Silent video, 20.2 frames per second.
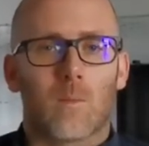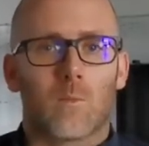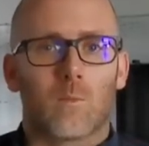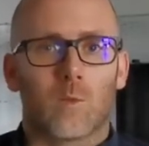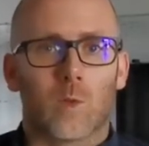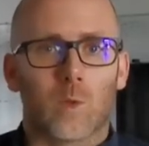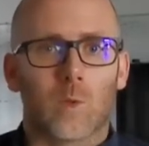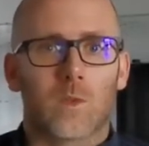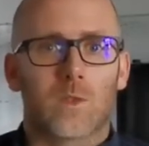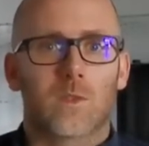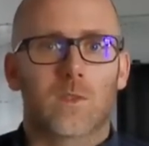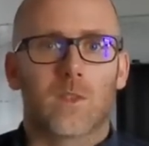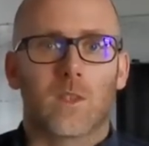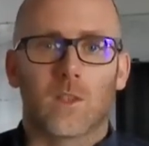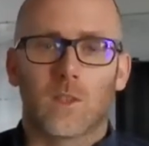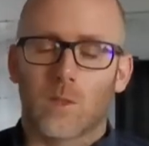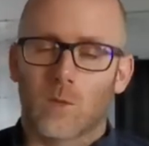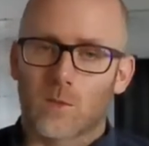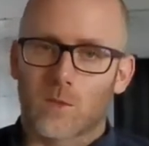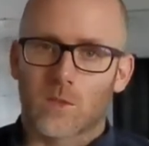routes
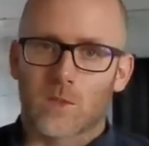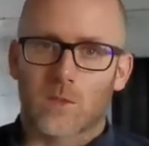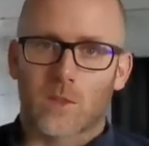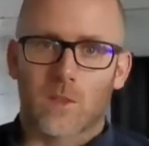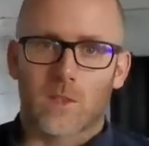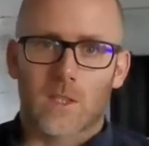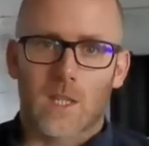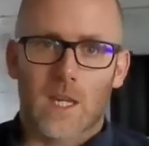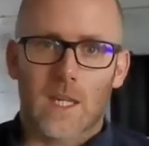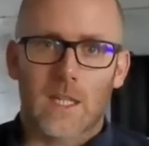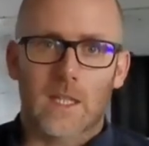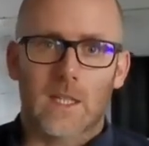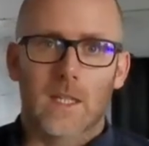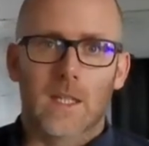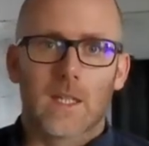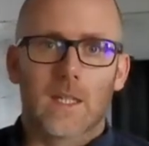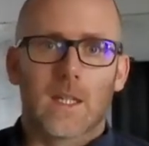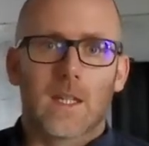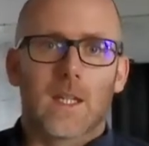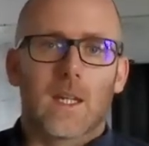that users could
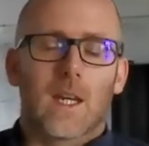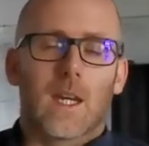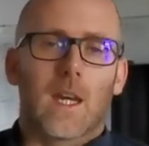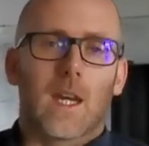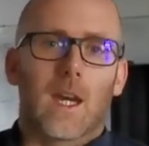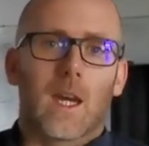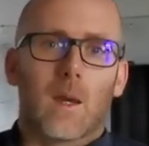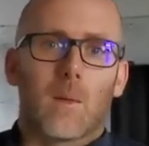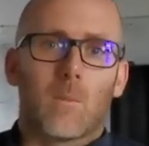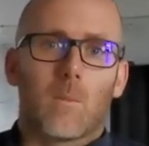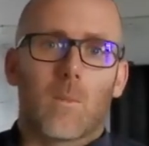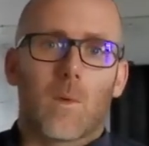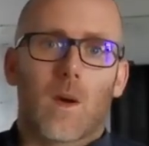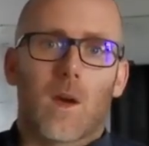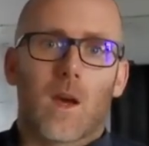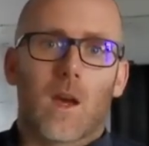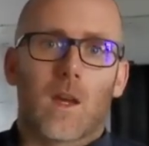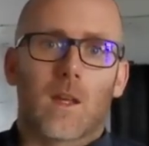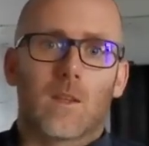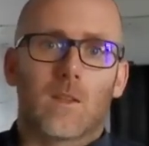take,
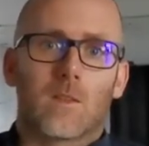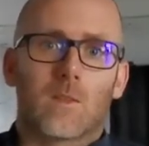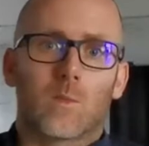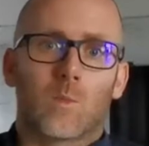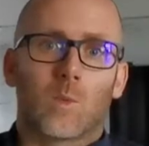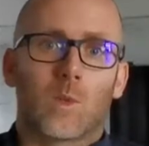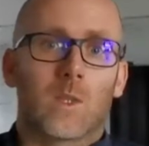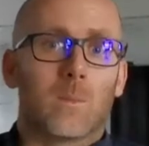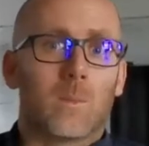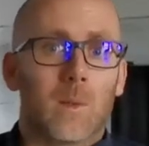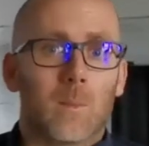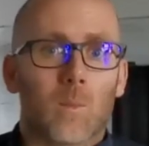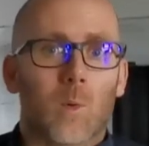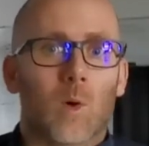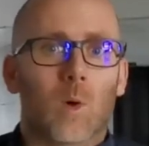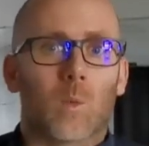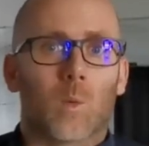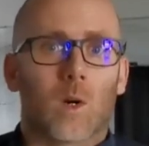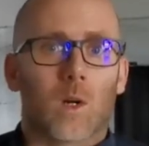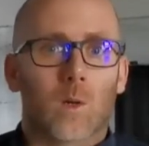and with a bit
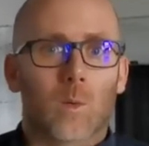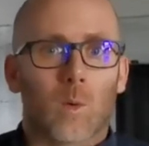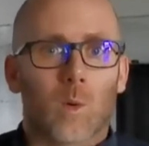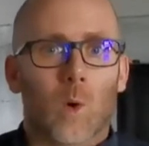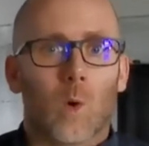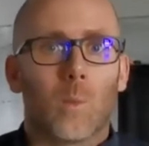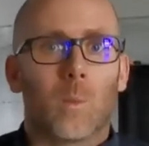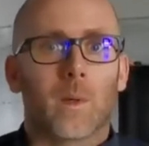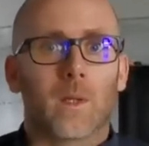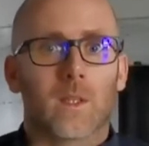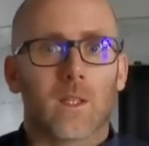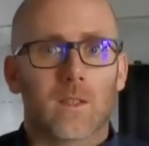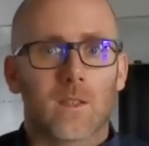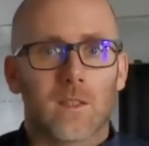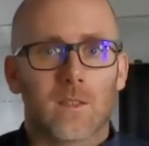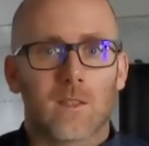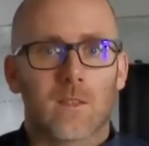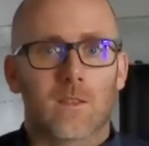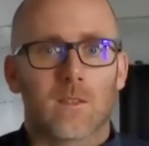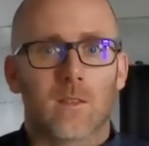more work, we're hoping that
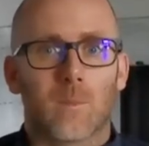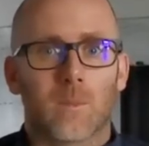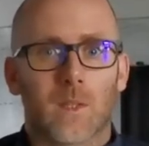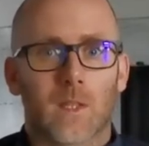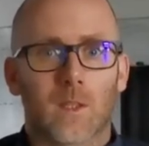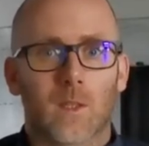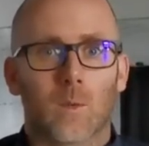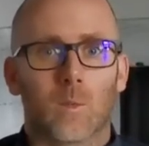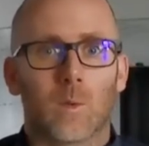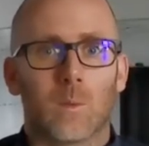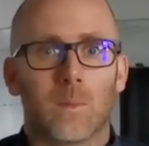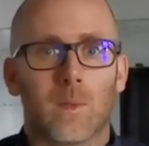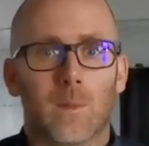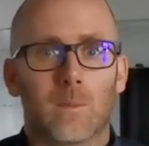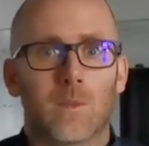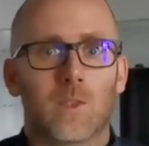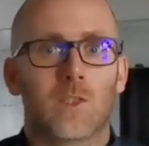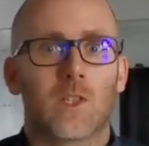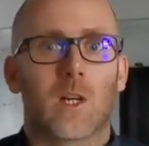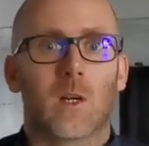this is something that we'll be
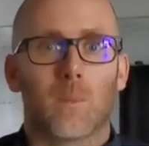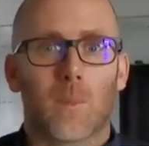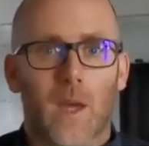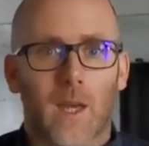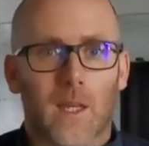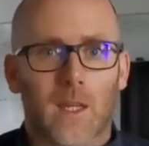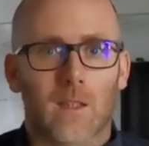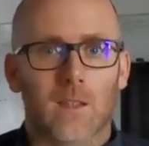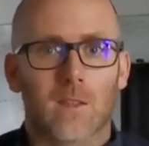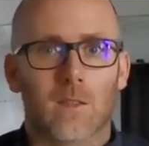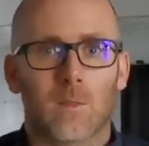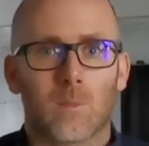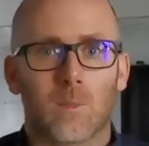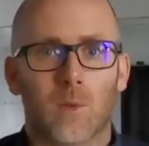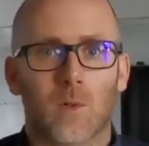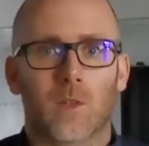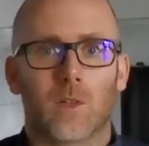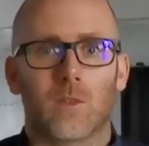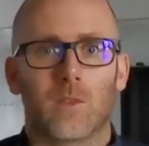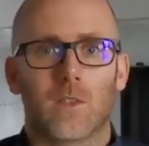able to share back into the
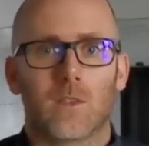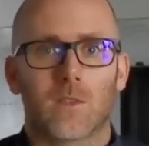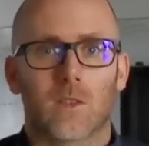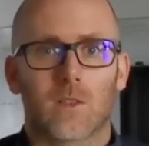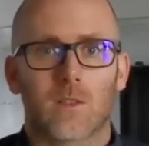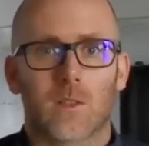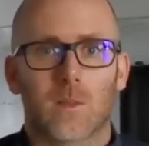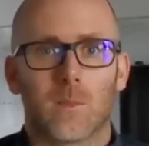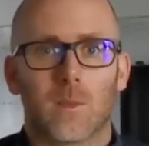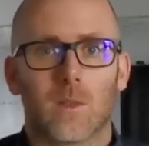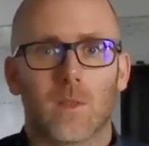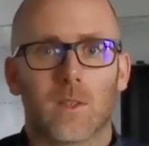broader research community.